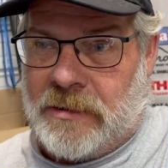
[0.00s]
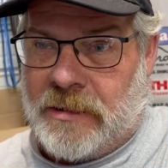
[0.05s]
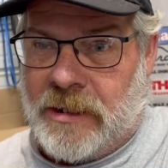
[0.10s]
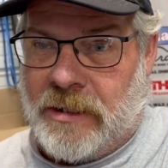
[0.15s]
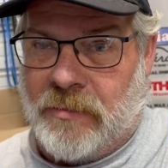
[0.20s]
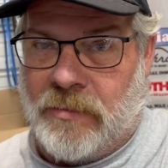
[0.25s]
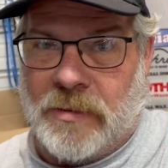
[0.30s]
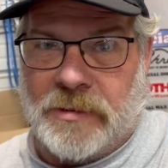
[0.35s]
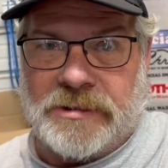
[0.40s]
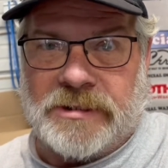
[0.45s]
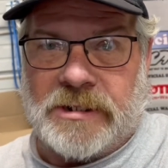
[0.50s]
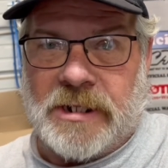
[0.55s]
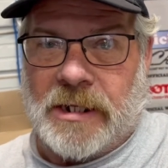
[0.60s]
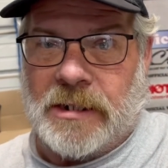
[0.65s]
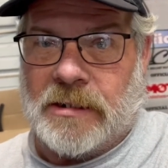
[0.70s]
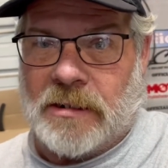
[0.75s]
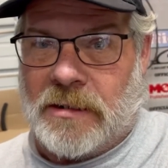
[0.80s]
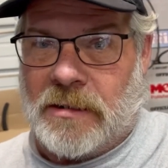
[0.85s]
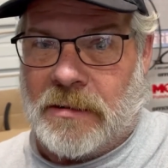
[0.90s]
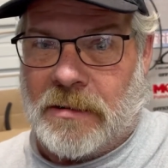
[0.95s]
he wants to
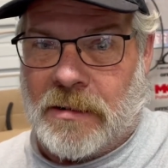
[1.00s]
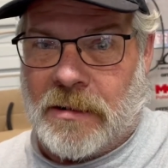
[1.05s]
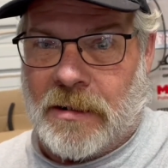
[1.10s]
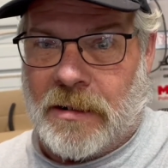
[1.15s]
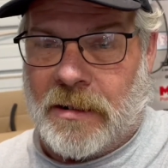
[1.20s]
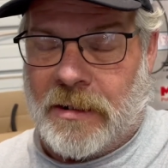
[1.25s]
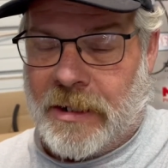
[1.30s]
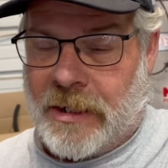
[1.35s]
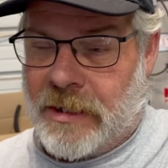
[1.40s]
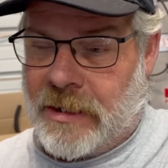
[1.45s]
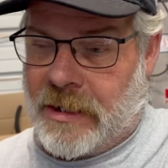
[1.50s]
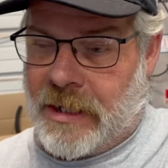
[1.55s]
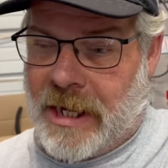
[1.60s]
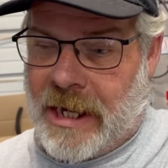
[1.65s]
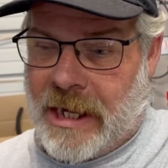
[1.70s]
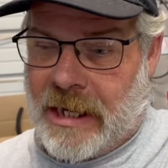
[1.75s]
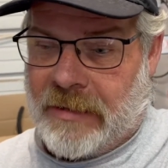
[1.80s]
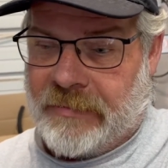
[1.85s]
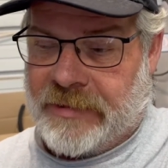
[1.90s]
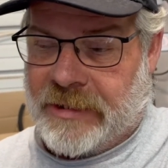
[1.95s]
take the car and
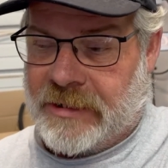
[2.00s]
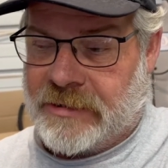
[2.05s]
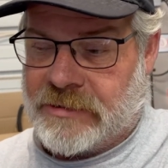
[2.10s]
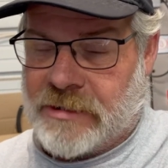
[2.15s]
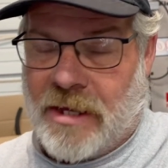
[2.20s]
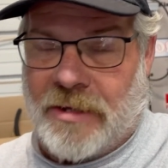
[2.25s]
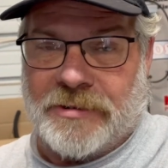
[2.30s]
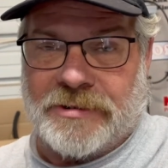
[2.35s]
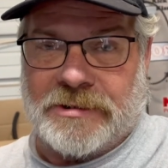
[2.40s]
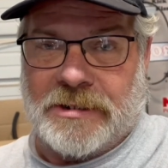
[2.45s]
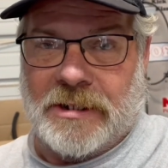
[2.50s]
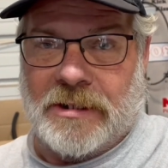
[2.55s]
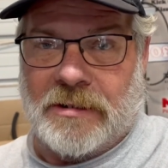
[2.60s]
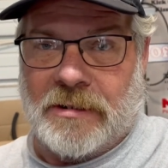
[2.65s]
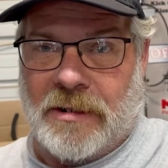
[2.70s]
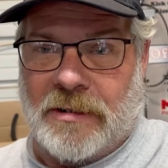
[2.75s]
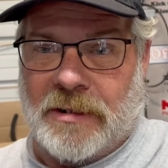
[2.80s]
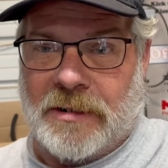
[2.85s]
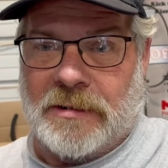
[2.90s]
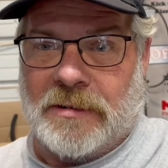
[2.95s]
have the exhaust done
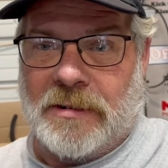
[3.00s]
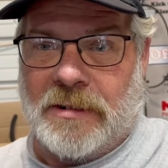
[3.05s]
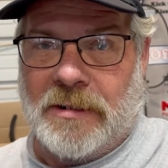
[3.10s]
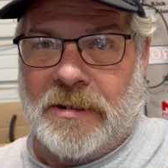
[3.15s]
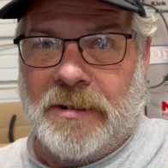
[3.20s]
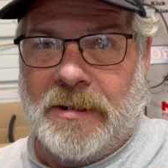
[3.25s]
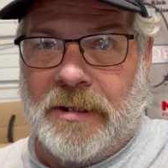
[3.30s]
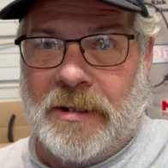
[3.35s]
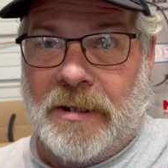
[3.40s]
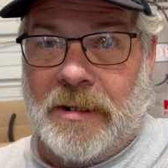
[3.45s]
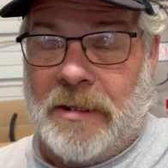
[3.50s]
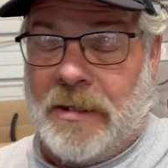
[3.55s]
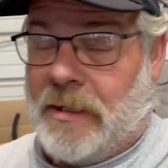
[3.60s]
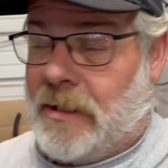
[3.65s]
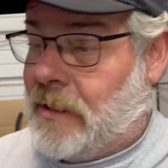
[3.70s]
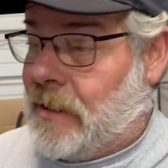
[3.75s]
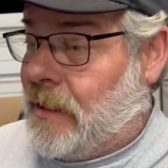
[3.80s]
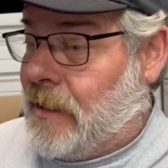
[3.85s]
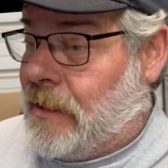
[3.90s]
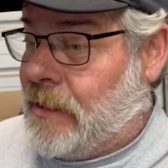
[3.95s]
on it.
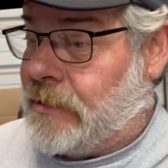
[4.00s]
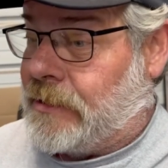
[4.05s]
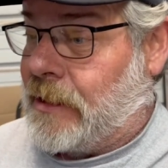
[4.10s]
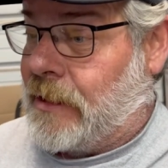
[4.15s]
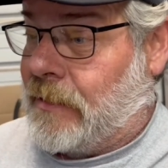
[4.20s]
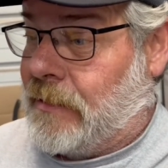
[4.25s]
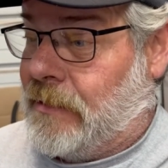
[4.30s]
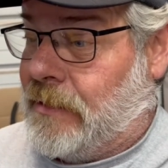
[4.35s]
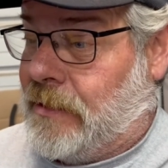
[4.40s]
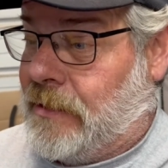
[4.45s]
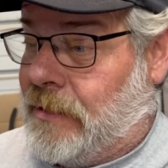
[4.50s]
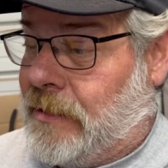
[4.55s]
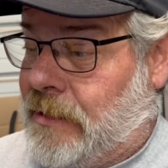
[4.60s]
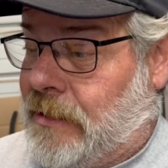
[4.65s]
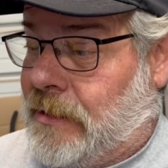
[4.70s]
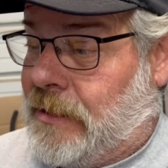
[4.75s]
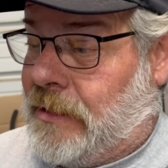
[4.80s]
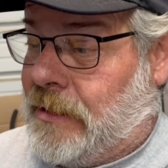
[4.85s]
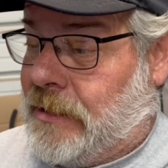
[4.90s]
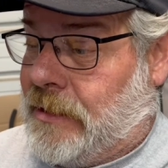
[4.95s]
So
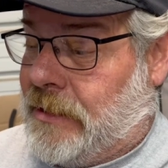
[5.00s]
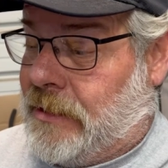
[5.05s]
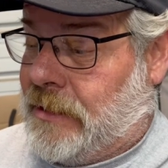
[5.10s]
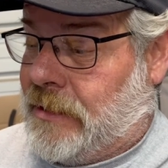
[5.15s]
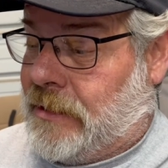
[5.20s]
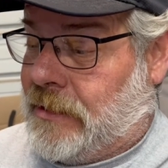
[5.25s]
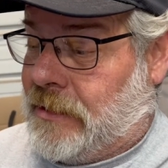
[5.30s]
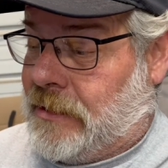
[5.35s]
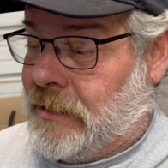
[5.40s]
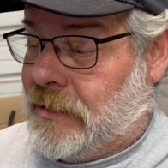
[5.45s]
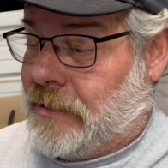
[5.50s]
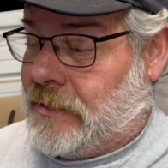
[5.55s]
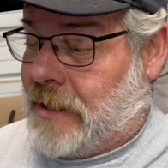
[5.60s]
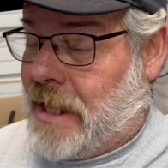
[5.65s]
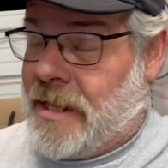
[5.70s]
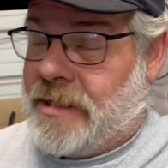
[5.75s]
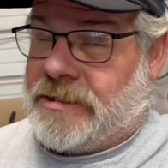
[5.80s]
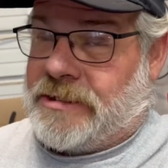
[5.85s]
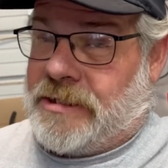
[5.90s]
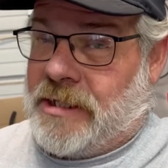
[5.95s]
a
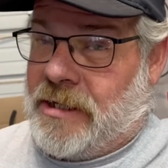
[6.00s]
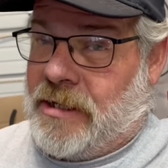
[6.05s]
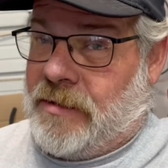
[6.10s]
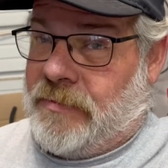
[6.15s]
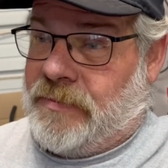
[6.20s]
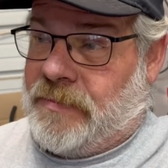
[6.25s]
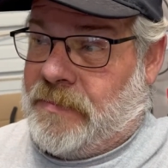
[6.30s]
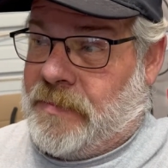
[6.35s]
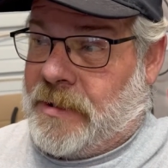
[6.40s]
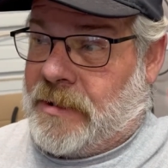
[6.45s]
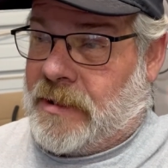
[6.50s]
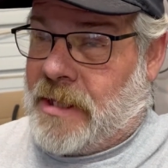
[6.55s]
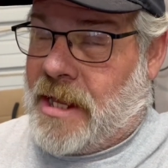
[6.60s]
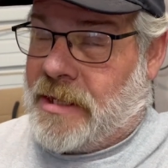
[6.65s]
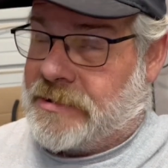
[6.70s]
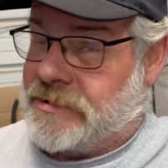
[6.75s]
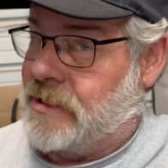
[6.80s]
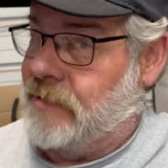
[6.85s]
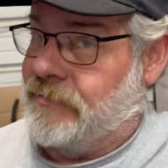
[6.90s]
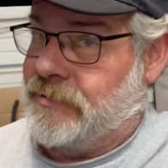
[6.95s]
lot of stuff, but a lot
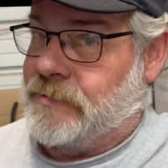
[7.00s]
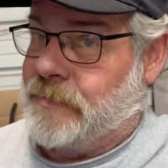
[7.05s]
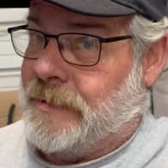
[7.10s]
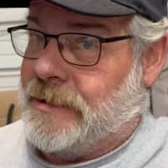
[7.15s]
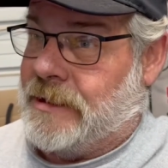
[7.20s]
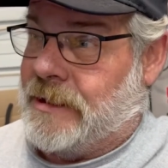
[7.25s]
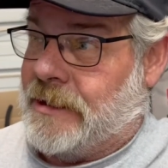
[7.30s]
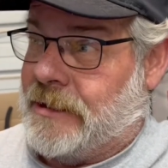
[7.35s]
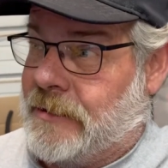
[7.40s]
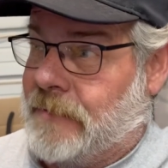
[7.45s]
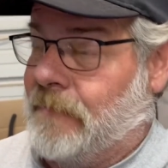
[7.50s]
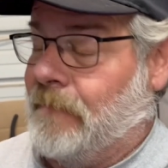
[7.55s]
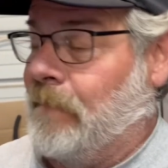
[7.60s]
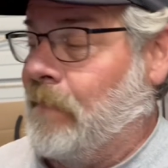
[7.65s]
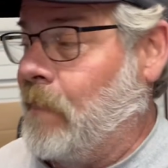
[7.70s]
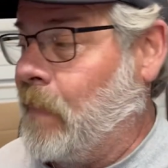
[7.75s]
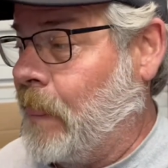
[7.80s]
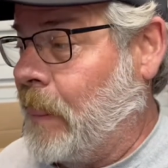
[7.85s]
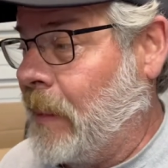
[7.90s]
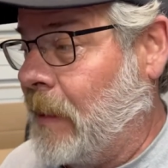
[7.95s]
of stuff has been done.
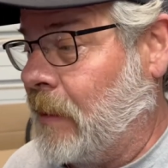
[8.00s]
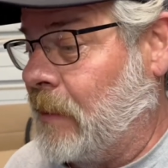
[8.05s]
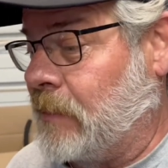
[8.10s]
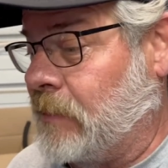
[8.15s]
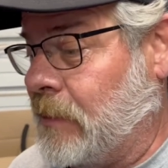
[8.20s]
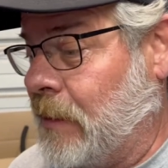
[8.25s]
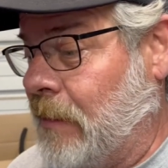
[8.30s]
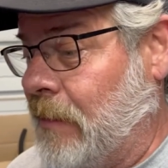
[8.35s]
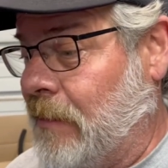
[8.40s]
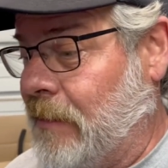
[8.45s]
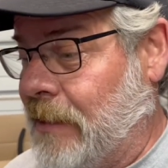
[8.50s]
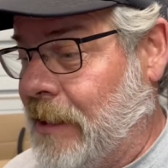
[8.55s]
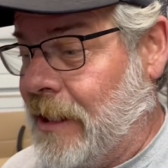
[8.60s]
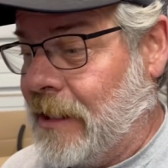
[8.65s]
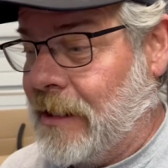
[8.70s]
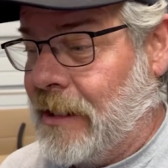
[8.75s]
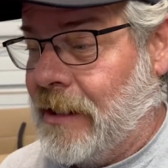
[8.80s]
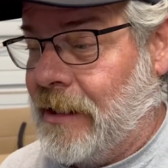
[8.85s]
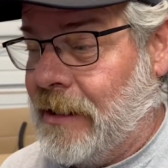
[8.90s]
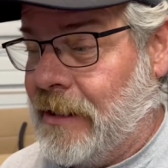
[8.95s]
So other than
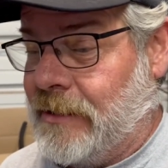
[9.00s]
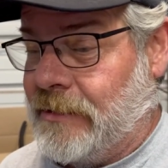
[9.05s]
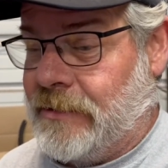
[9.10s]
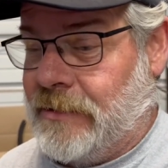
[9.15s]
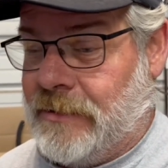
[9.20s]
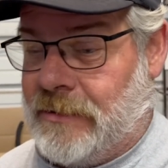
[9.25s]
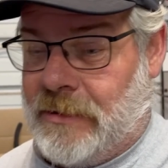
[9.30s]
that, guys,